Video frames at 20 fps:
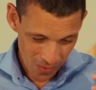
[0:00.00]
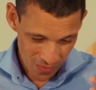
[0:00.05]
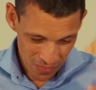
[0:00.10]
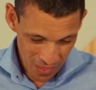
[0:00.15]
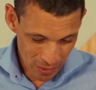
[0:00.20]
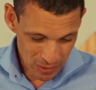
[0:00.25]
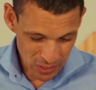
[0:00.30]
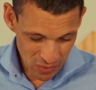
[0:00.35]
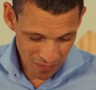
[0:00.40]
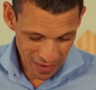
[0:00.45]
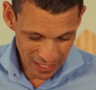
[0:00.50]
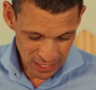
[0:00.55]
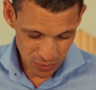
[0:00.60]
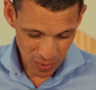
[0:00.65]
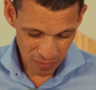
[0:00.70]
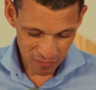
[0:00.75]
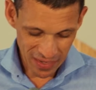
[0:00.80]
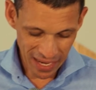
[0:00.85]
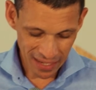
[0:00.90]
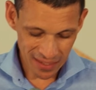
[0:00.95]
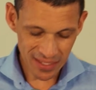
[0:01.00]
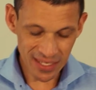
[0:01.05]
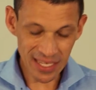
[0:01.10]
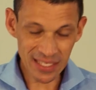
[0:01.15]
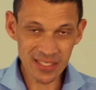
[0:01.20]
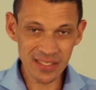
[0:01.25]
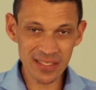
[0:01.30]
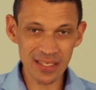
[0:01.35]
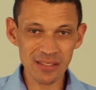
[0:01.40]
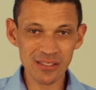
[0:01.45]
Those of us who have done
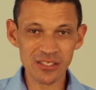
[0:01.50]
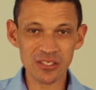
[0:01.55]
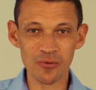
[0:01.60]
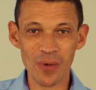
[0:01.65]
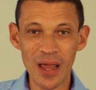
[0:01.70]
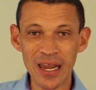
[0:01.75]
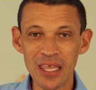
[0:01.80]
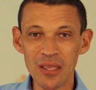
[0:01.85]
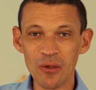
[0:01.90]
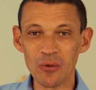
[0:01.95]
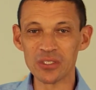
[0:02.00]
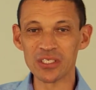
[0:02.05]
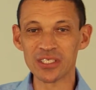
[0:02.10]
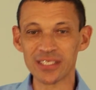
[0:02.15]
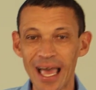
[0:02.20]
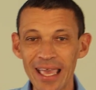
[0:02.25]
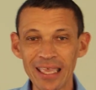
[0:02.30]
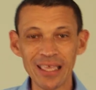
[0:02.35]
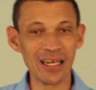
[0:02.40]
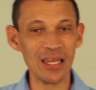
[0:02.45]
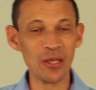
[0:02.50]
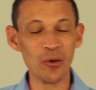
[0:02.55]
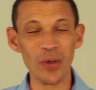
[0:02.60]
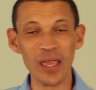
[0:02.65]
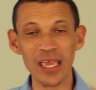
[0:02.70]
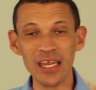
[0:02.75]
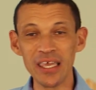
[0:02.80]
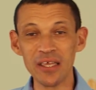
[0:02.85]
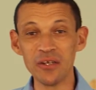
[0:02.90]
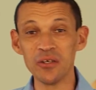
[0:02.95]
distance running or cycling or
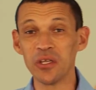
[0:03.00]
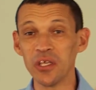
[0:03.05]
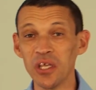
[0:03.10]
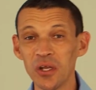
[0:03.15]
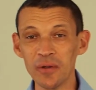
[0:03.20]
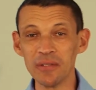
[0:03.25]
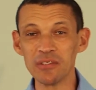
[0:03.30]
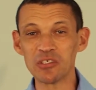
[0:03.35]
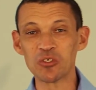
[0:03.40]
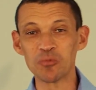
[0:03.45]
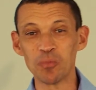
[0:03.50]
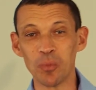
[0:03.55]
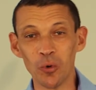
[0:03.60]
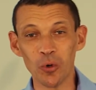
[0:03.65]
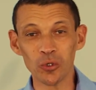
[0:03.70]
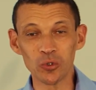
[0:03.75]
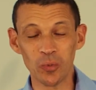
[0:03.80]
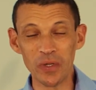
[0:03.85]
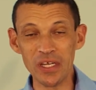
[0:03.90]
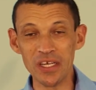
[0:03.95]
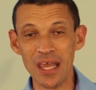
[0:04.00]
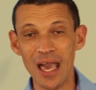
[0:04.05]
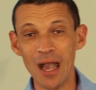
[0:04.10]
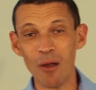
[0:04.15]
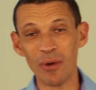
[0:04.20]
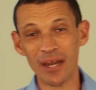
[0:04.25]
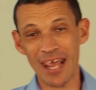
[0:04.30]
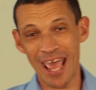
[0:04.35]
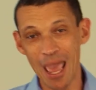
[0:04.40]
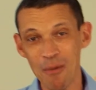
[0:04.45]
any endurance sport, we
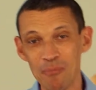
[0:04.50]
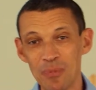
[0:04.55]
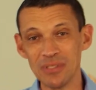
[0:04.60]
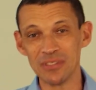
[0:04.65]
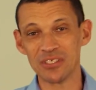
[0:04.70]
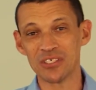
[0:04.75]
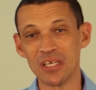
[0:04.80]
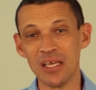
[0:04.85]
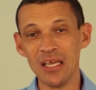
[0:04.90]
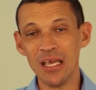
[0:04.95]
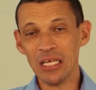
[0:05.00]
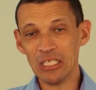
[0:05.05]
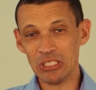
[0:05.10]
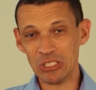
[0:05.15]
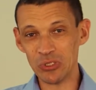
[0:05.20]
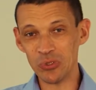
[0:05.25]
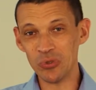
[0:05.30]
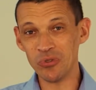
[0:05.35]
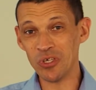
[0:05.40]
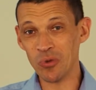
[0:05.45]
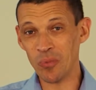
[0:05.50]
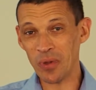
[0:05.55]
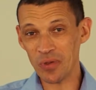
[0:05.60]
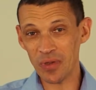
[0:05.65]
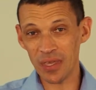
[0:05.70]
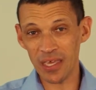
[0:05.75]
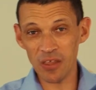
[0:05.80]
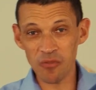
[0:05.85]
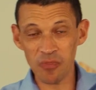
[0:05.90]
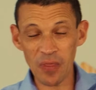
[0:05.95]
know what happens to you when
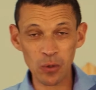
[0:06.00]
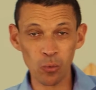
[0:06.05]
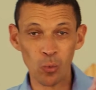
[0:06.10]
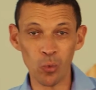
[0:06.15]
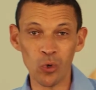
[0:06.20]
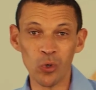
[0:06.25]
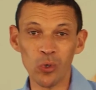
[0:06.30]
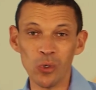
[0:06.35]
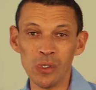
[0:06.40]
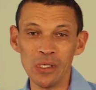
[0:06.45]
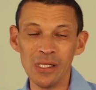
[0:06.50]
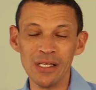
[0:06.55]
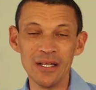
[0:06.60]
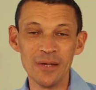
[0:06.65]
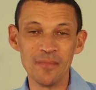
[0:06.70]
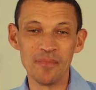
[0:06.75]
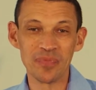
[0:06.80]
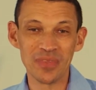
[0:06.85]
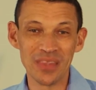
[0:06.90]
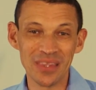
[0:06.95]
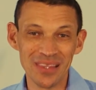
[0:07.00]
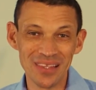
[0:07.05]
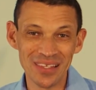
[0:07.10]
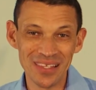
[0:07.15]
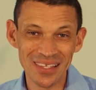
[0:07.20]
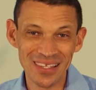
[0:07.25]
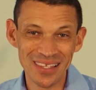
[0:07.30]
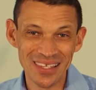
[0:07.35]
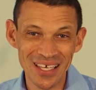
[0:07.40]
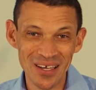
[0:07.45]
you hit that wall,
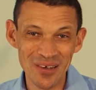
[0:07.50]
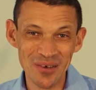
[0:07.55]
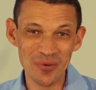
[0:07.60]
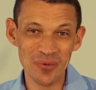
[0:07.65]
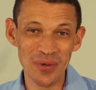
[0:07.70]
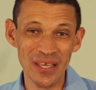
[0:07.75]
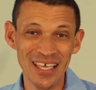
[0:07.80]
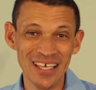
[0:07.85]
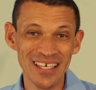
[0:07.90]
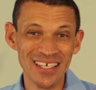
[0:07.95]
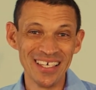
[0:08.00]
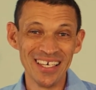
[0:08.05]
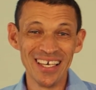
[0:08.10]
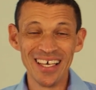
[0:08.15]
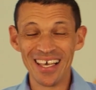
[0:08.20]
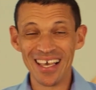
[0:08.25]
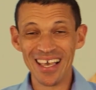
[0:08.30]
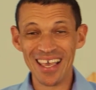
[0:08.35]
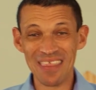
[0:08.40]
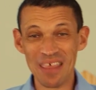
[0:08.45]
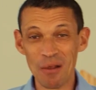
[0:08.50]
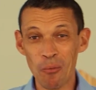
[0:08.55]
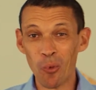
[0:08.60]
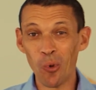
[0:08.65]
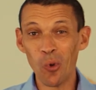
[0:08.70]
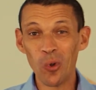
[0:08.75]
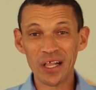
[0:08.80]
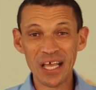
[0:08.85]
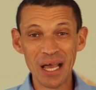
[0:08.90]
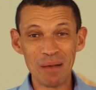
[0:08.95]
don't we? And that
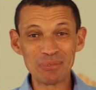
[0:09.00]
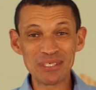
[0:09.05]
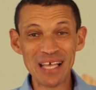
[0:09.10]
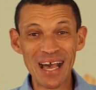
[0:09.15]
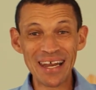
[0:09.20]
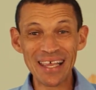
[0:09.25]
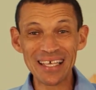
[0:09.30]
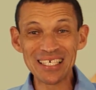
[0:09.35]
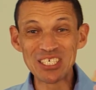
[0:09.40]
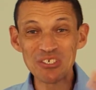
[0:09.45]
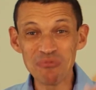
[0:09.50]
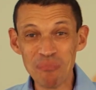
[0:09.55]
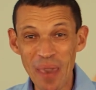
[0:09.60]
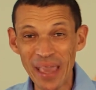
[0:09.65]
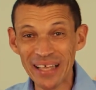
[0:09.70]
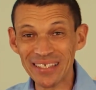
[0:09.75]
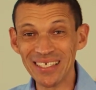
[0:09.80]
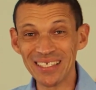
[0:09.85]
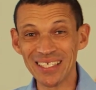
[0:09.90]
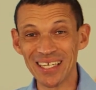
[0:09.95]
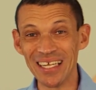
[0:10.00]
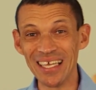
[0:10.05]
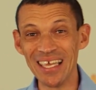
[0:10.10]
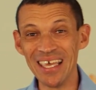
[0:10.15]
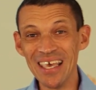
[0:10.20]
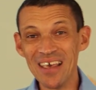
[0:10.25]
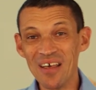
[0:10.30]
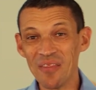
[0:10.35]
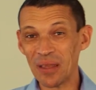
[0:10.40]
wall comes unexpectedly.